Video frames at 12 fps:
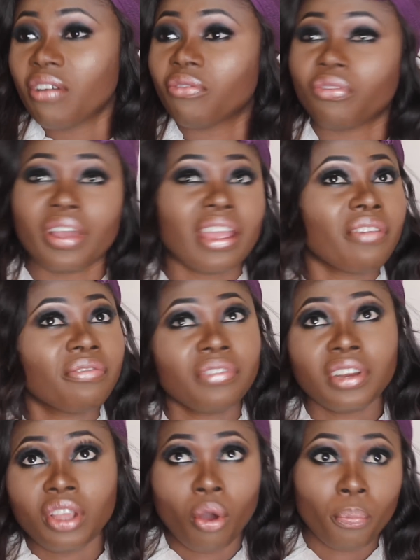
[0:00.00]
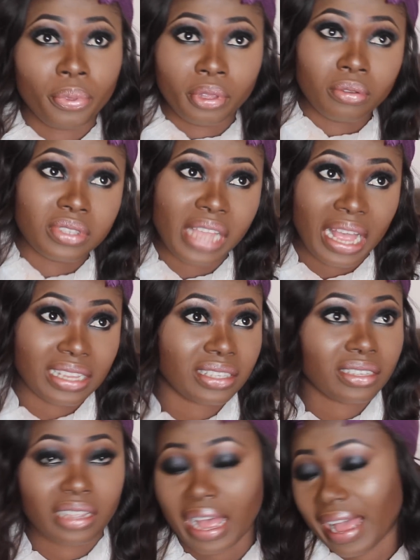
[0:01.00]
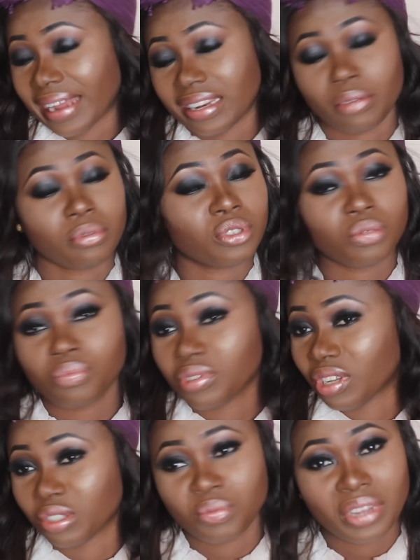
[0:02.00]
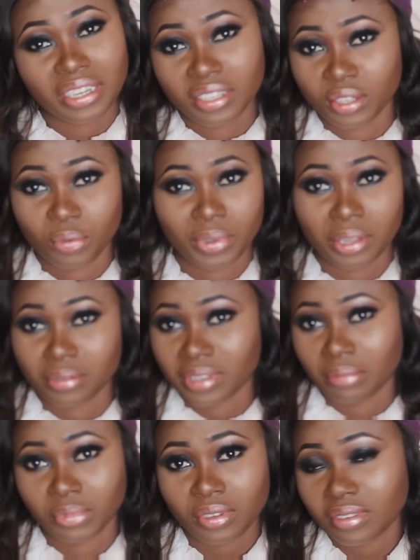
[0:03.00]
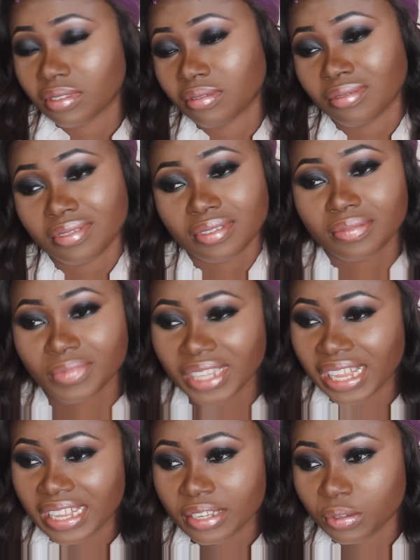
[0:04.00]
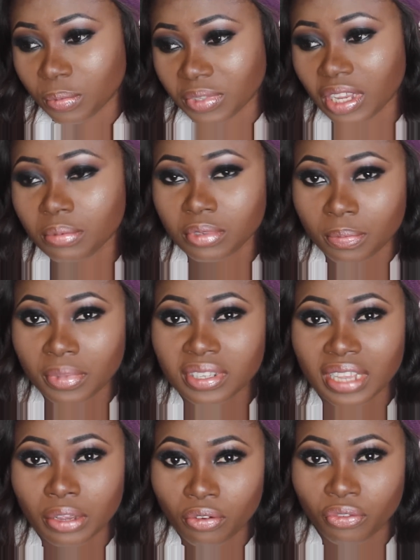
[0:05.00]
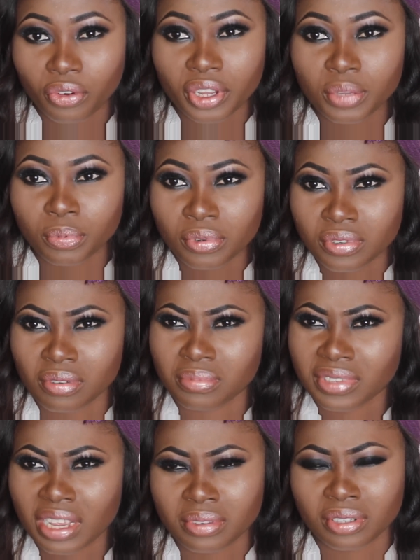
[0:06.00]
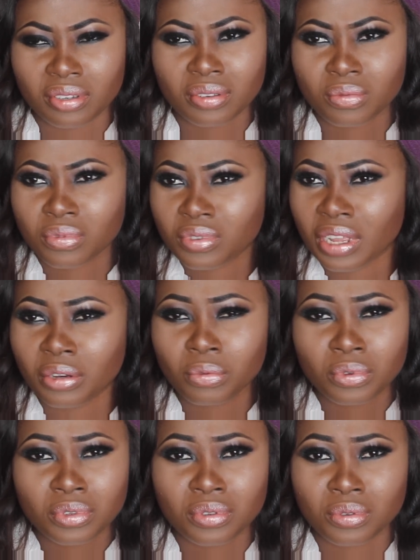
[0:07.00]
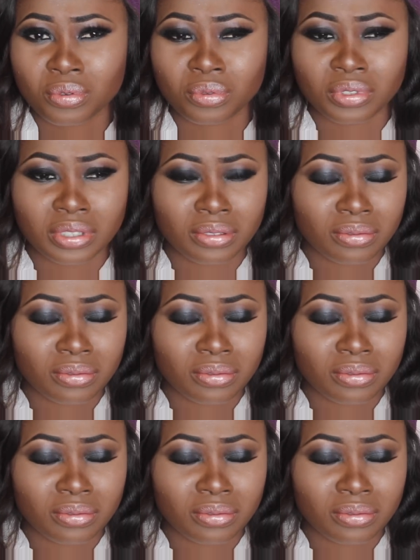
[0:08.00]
for every uphill task, and there should be an easy way out. I'm just not. Sometimes I go for it, but sometimes I don't want to